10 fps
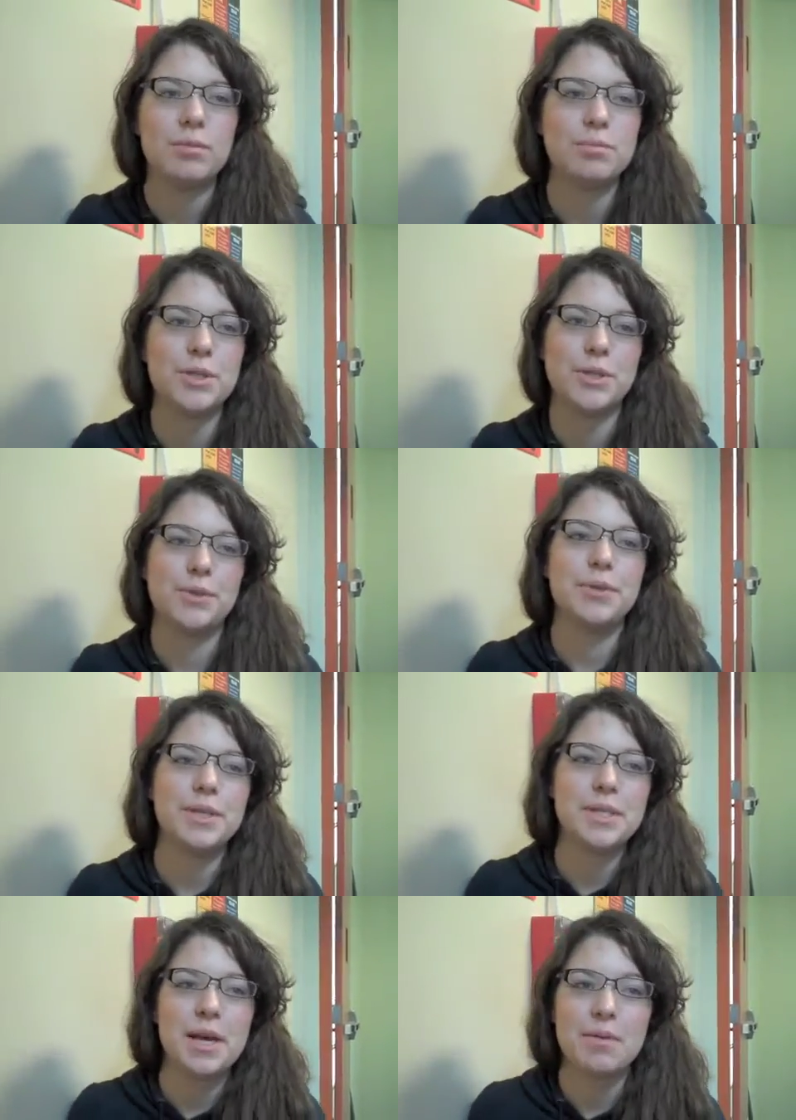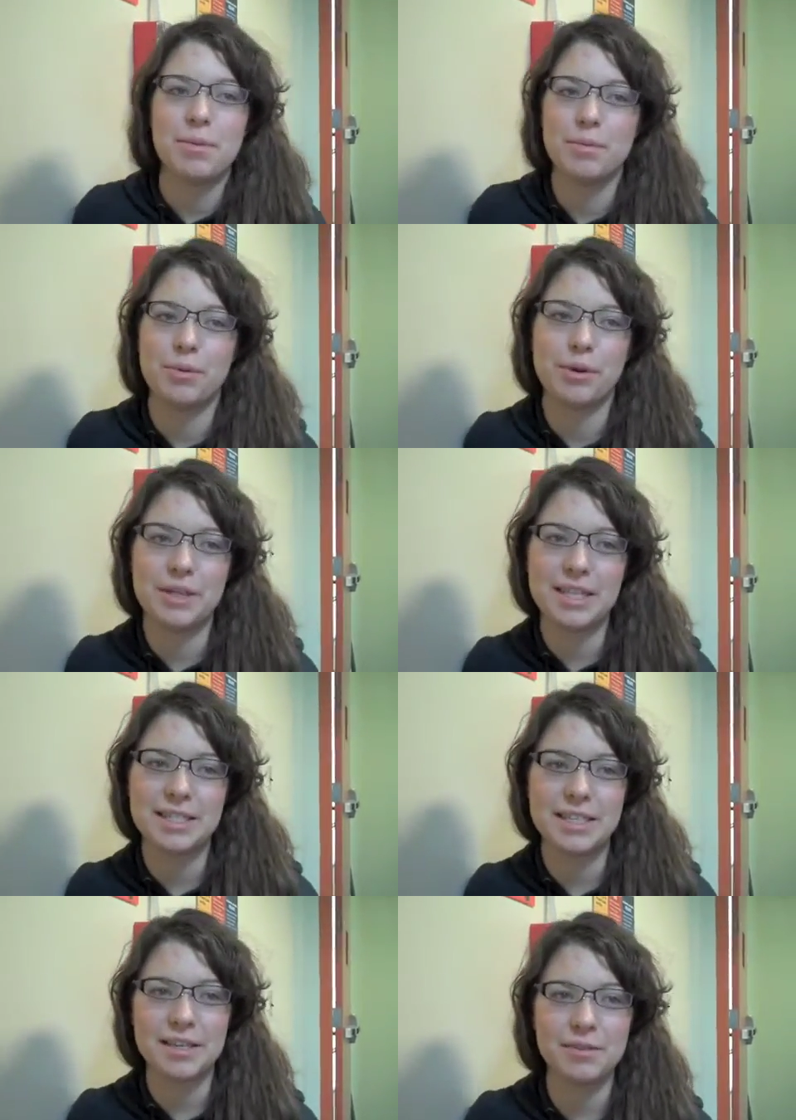Students have been
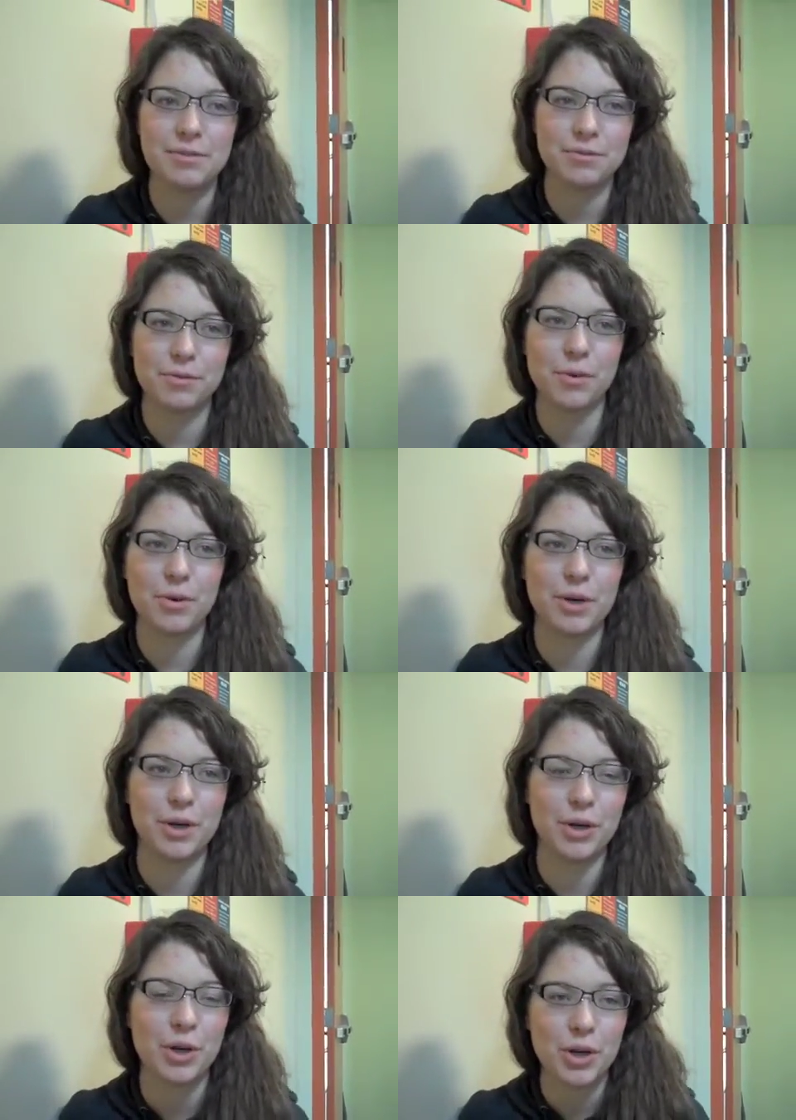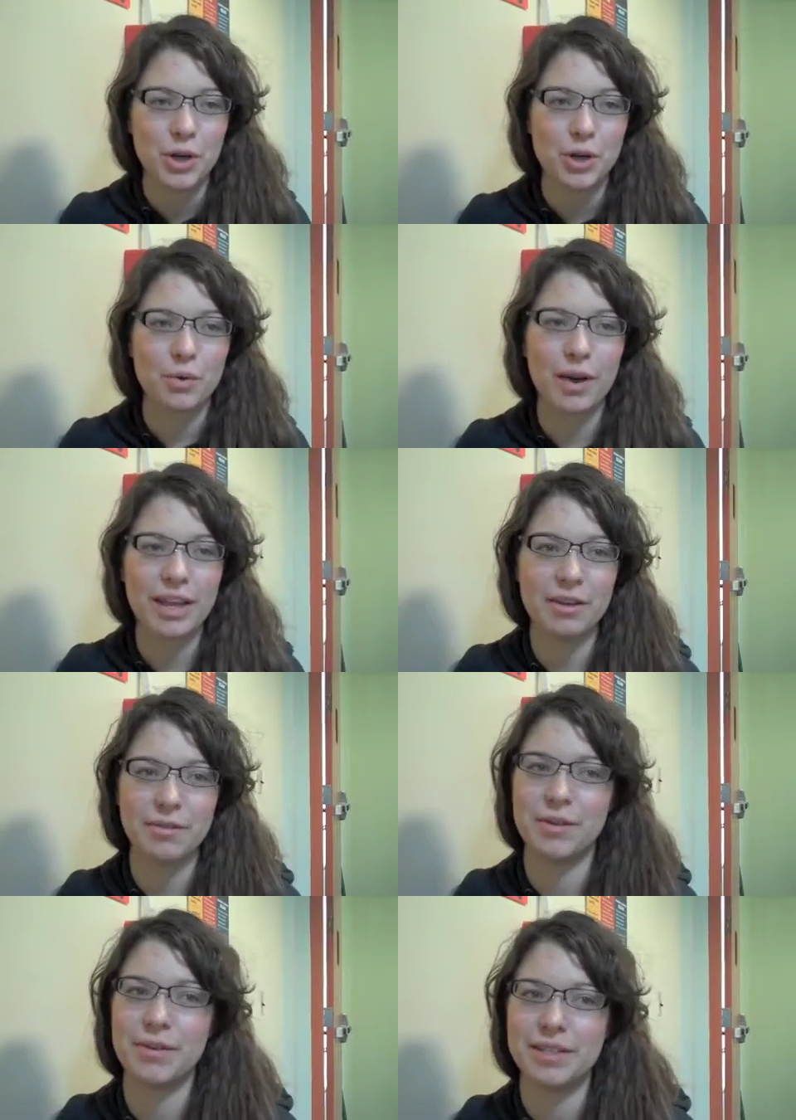protesting for quite a
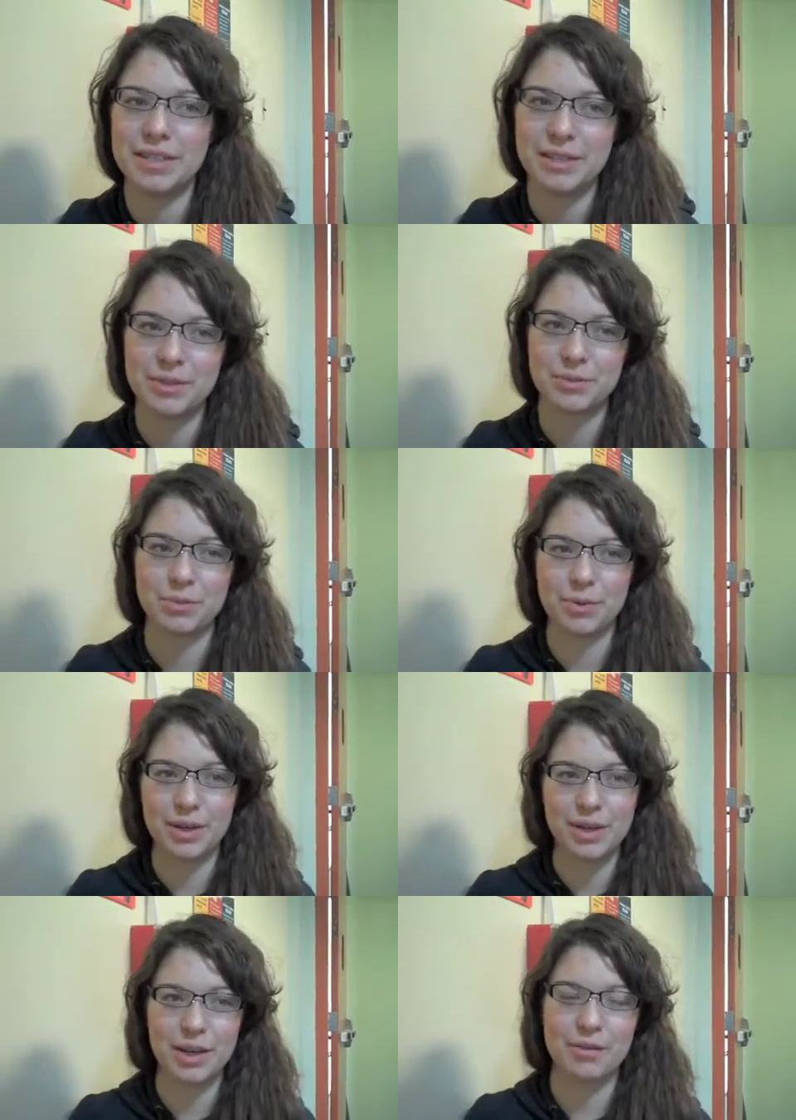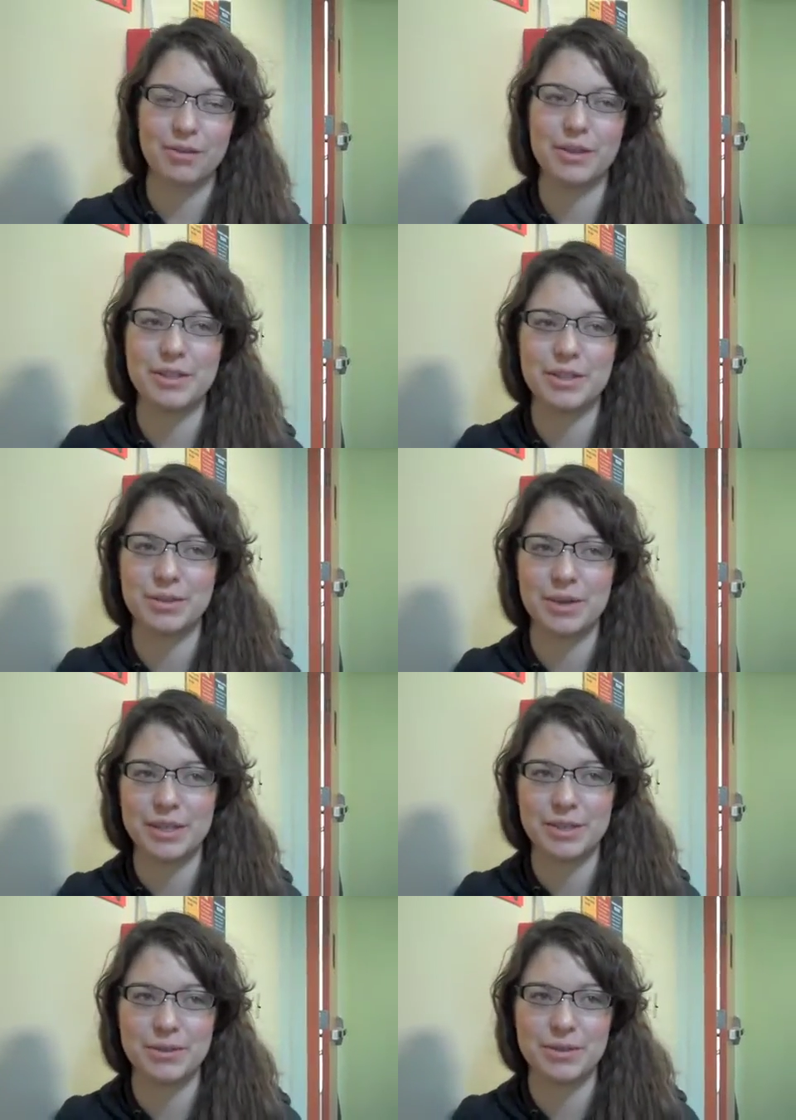few reasons. One of the reasons why
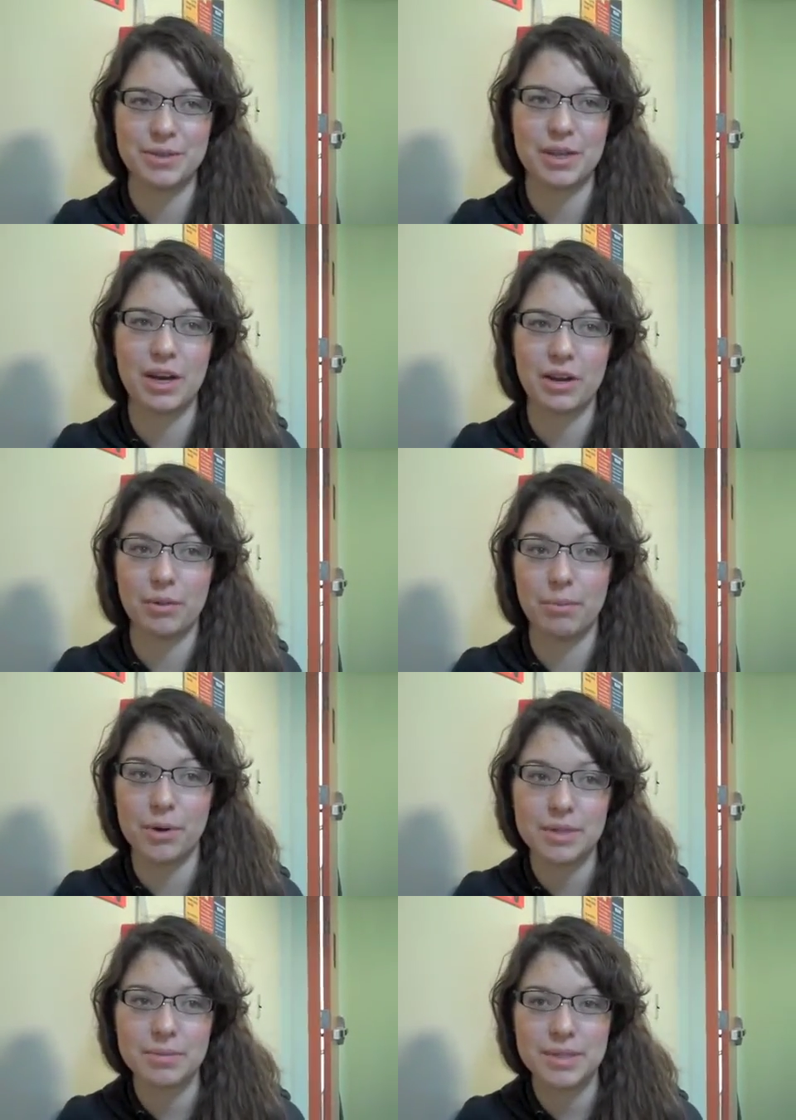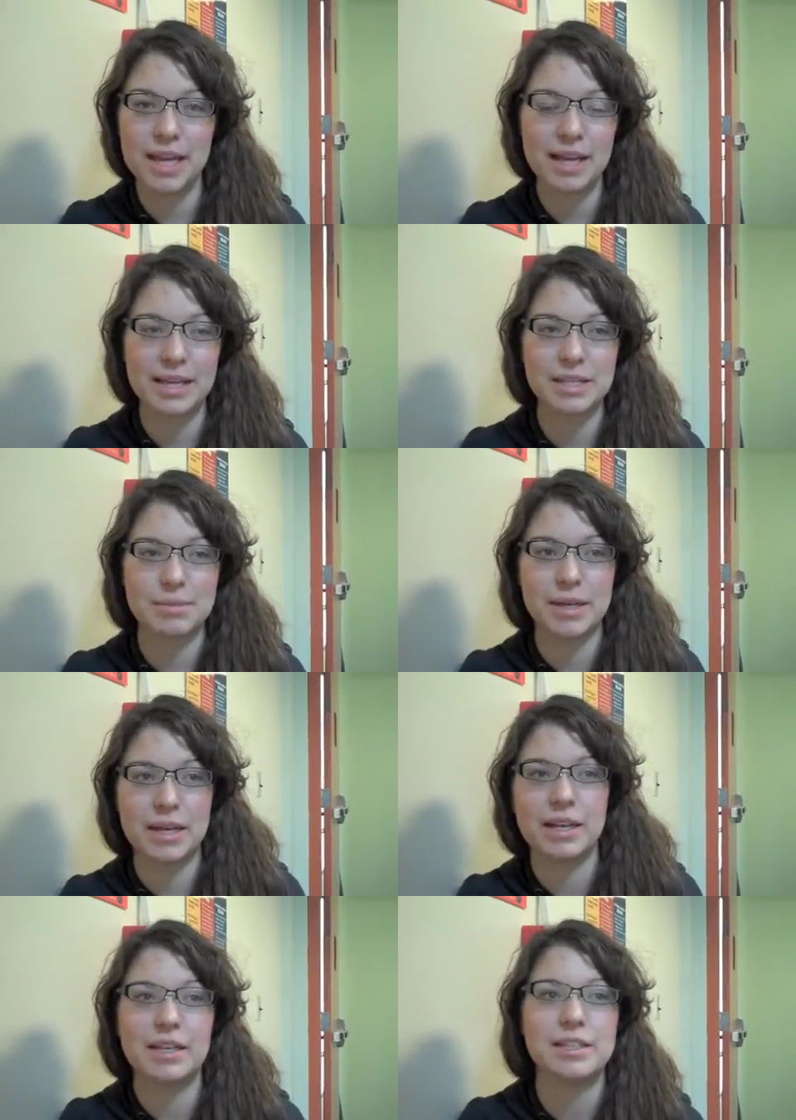students are the most upset is
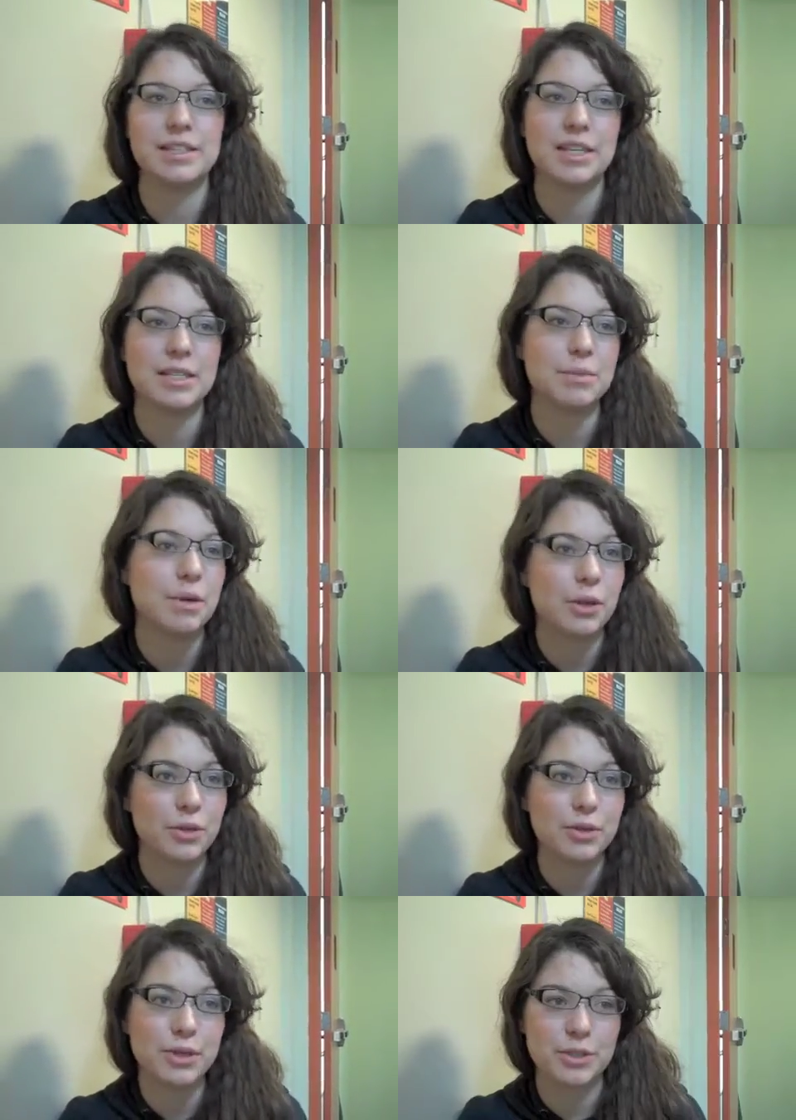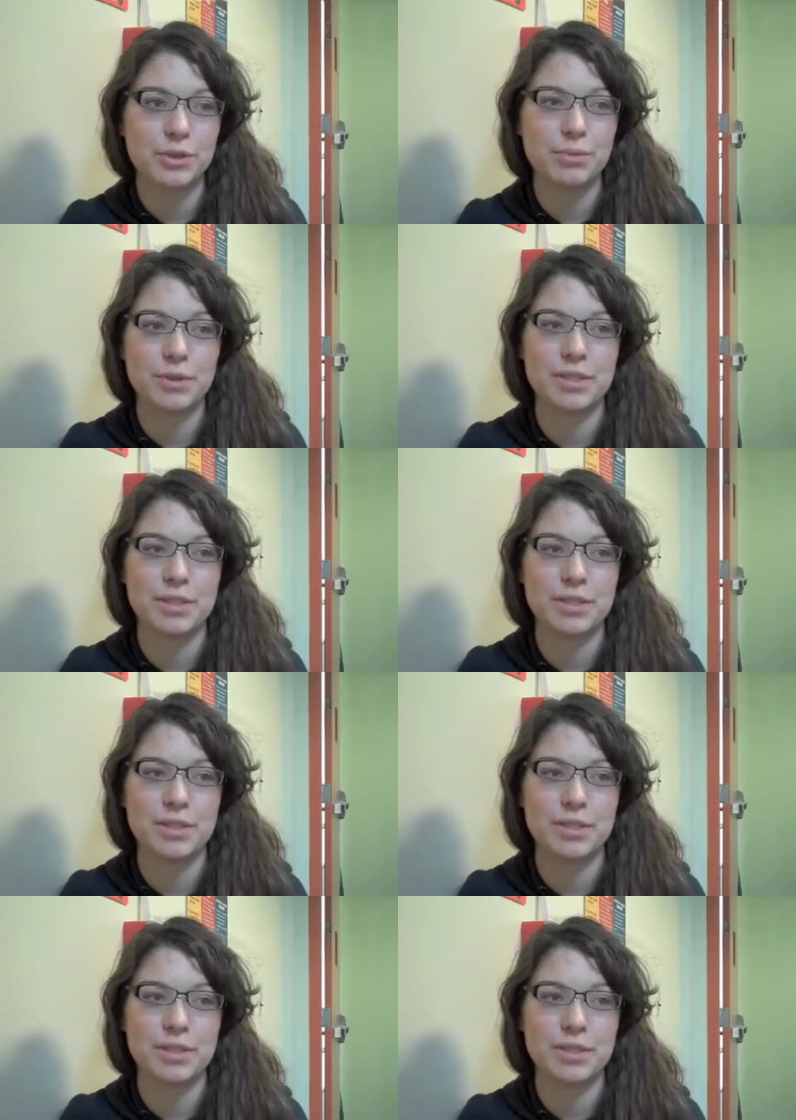because there has been a 32%